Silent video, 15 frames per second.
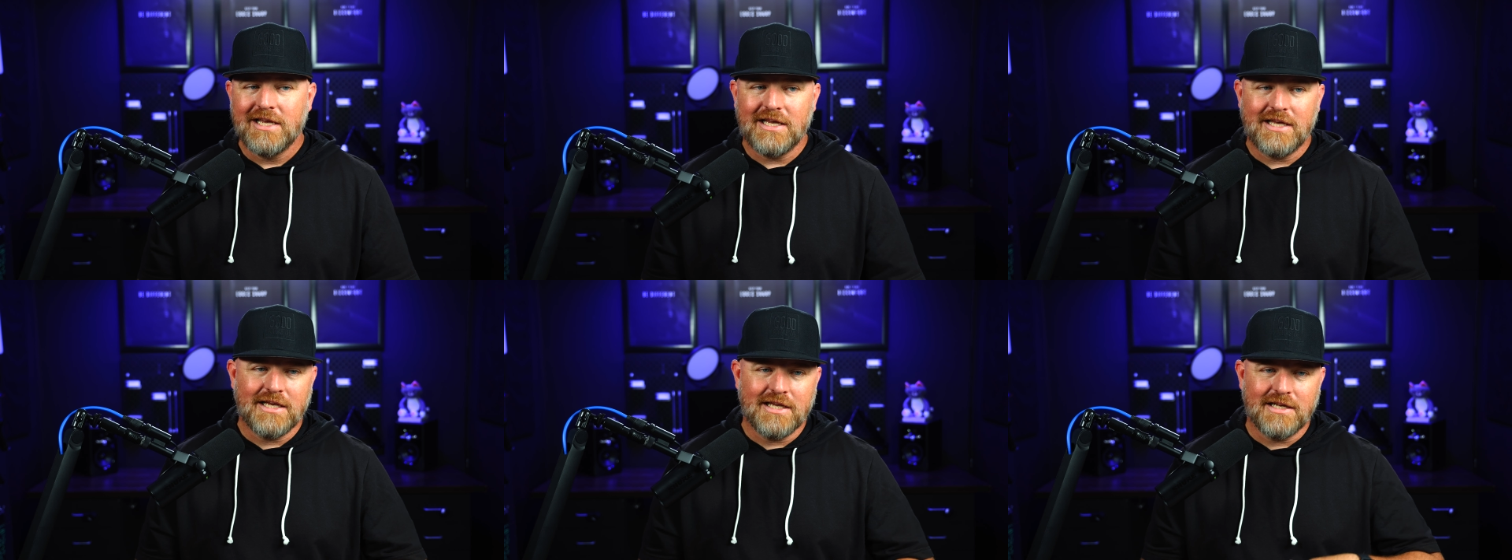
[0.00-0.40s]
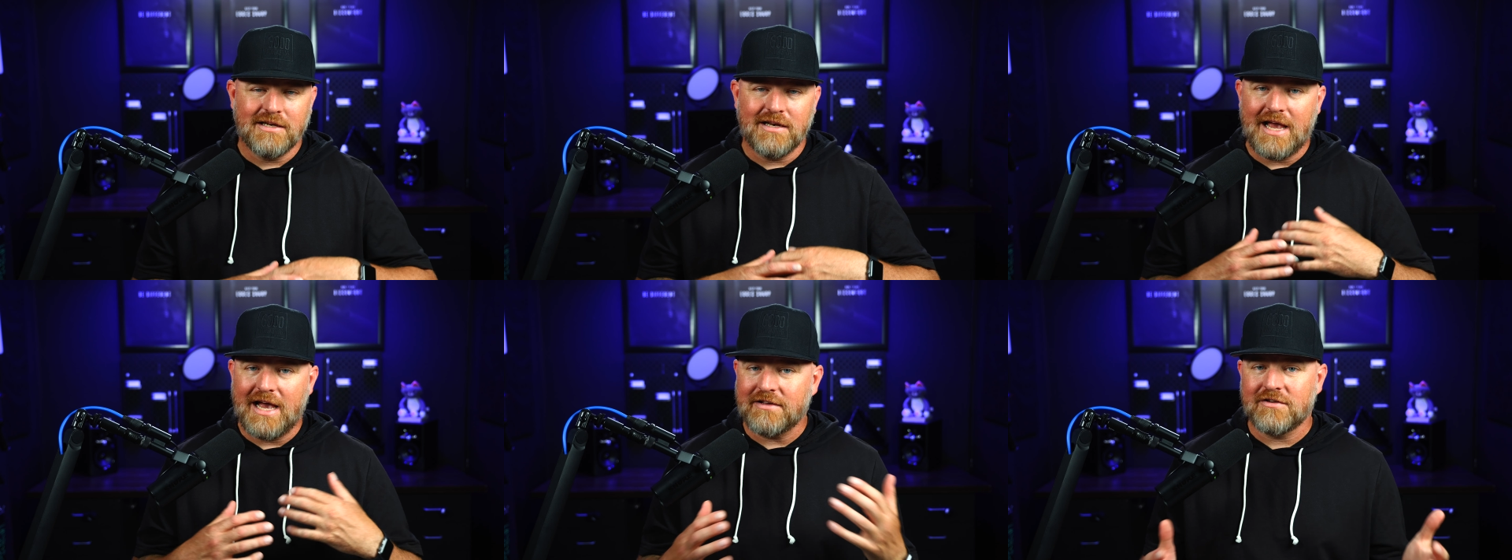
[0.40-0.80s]

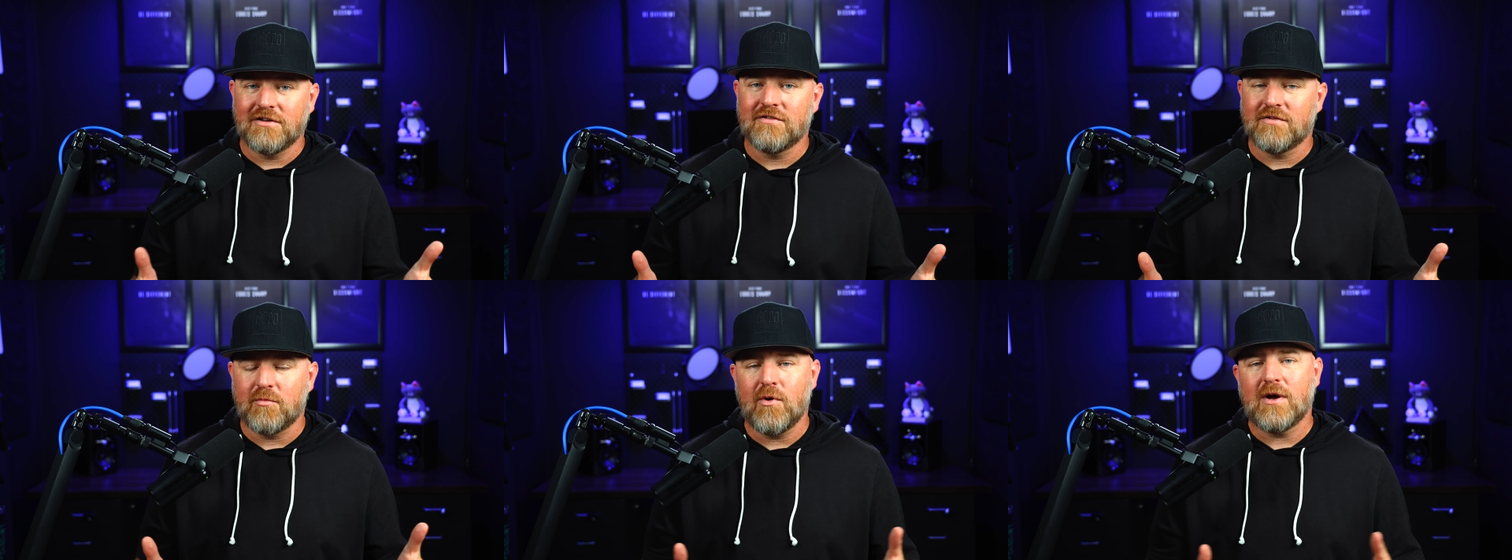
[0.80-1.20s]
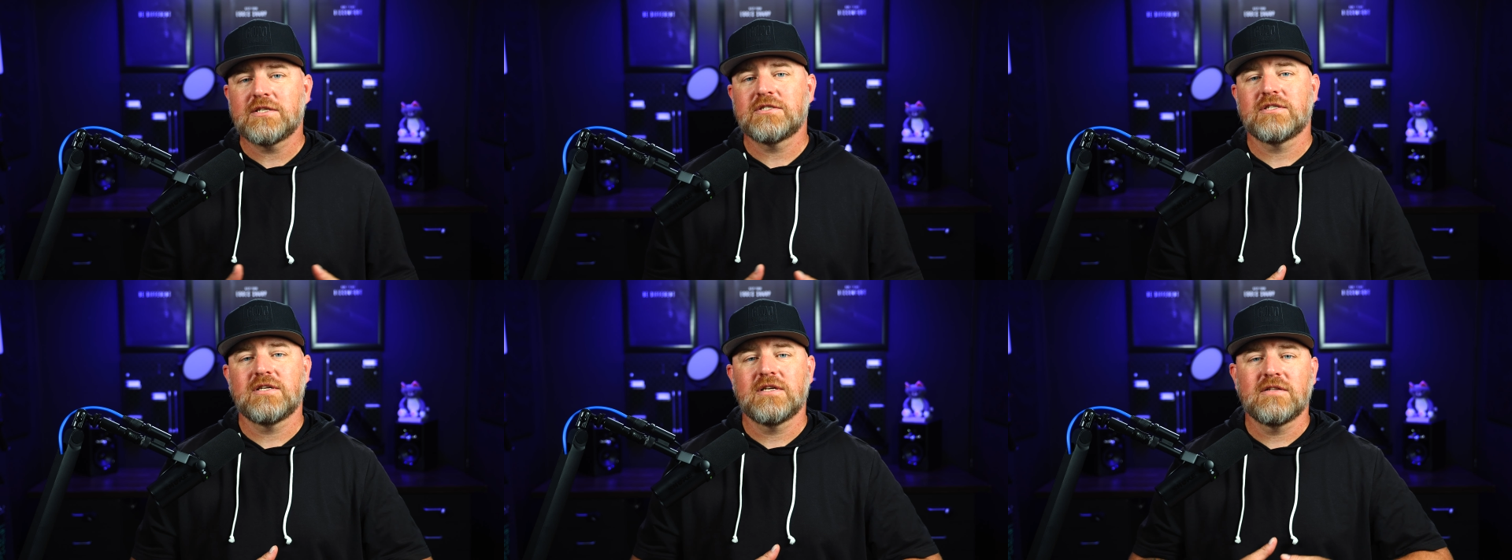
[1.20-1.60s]
in asking some
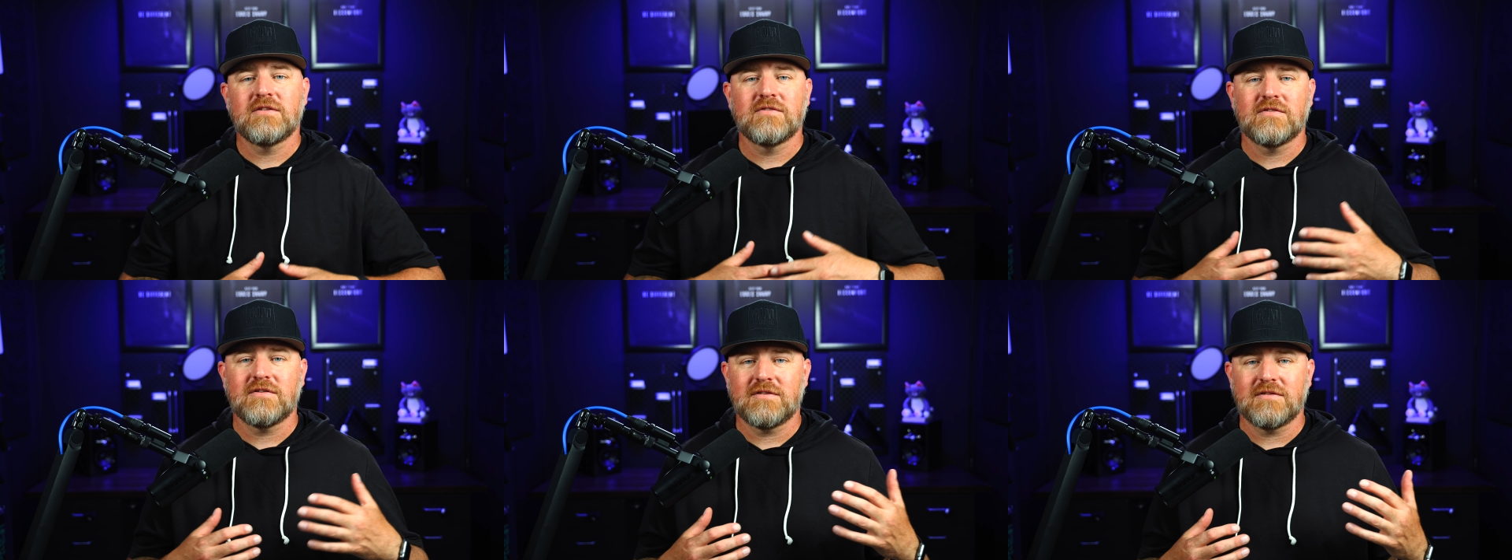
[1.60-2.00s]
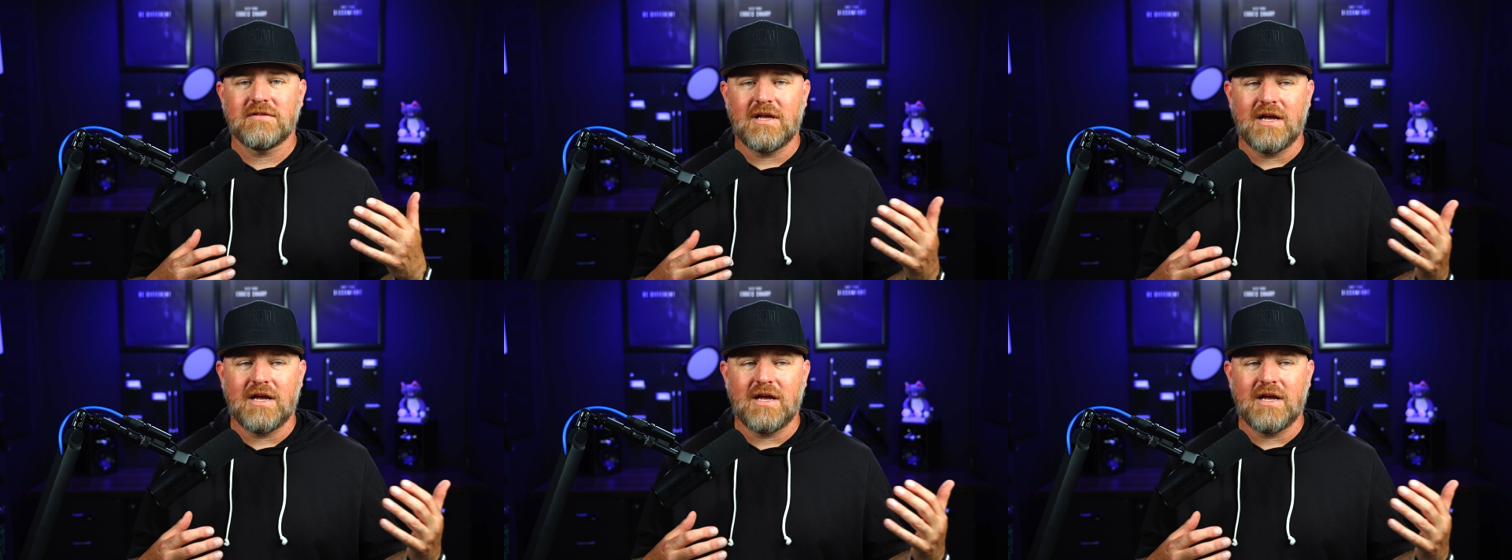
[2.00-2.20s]
questions,